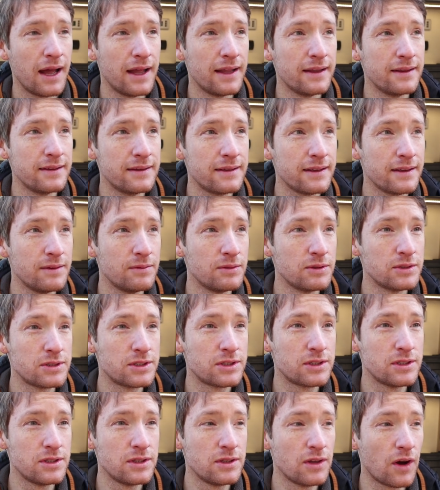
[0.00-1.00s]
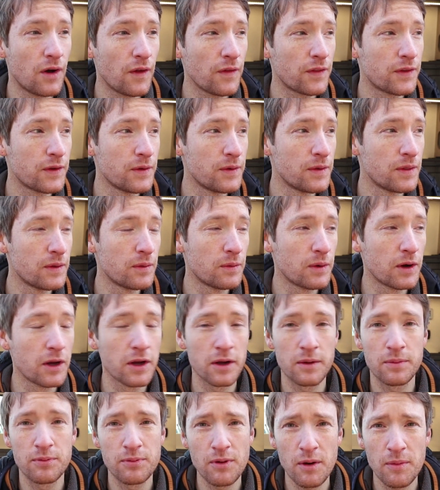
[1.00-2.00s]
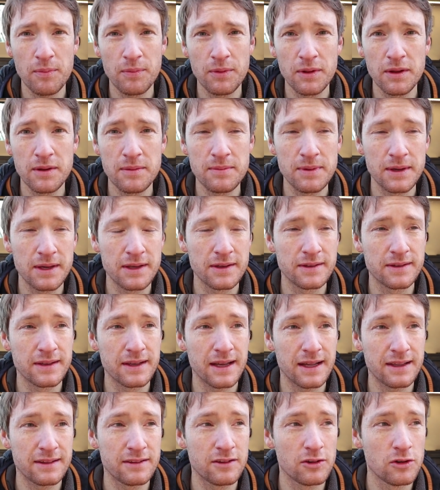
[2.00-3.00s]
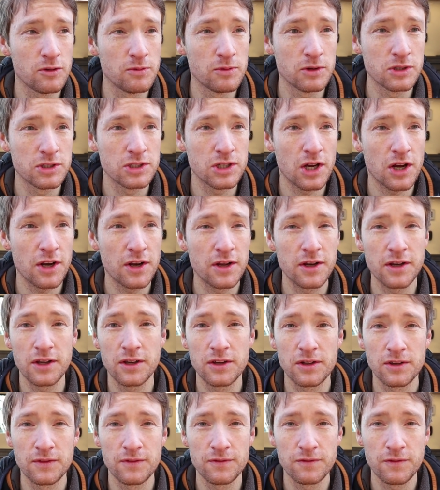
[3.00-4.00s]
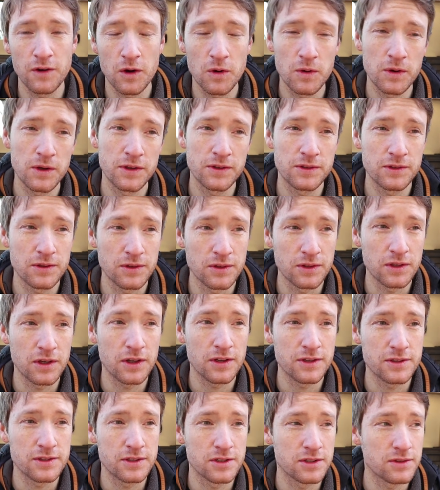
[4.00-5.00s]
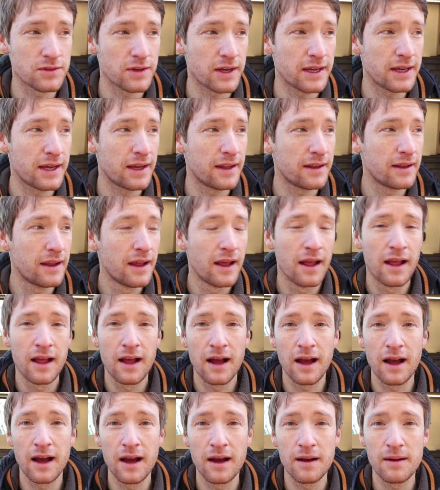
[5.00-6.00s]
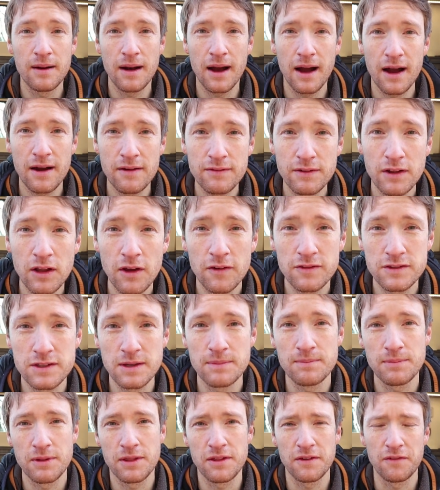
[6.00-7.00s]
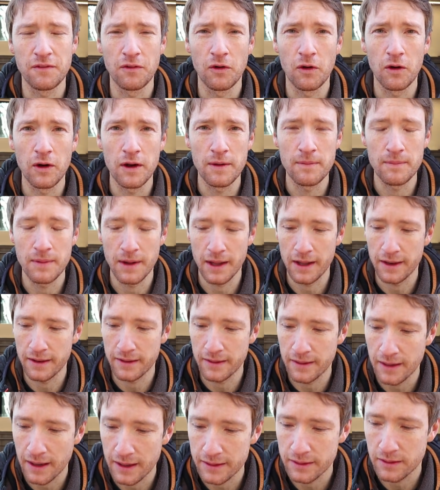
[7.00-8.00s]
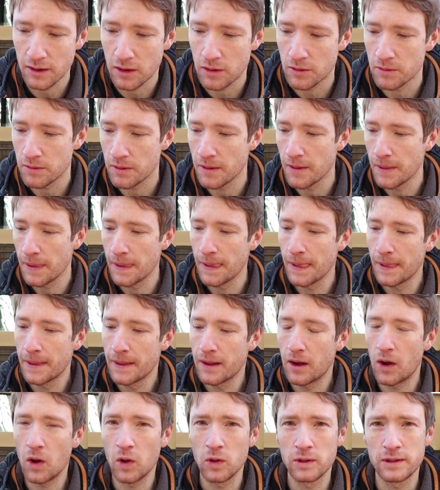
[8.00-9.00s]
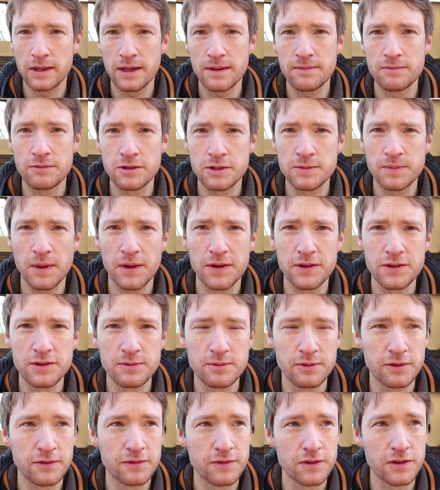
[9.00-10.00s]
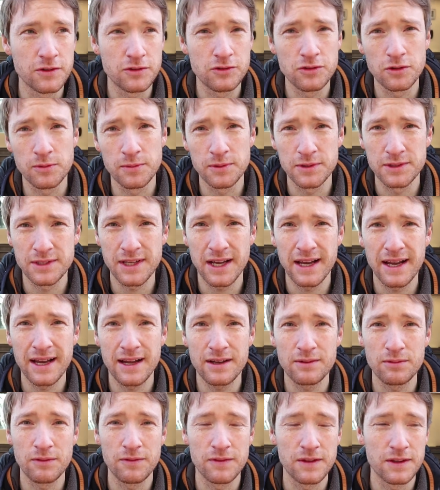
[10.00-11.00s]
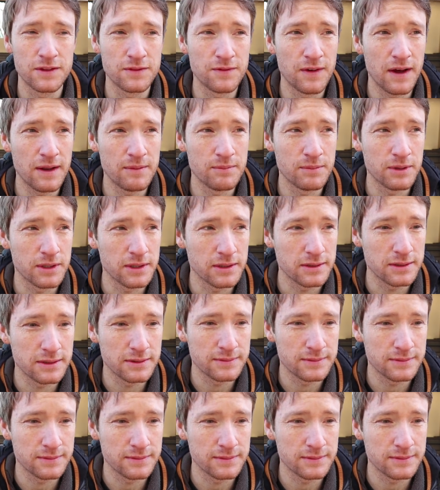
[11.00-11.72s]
and he was not doing the work properly because he had too much on and he couldn't focus, couldn't concentrate. And uh, I have a lot of sympathy for him, and I don't hold him responsible for the troubles I had with this van build.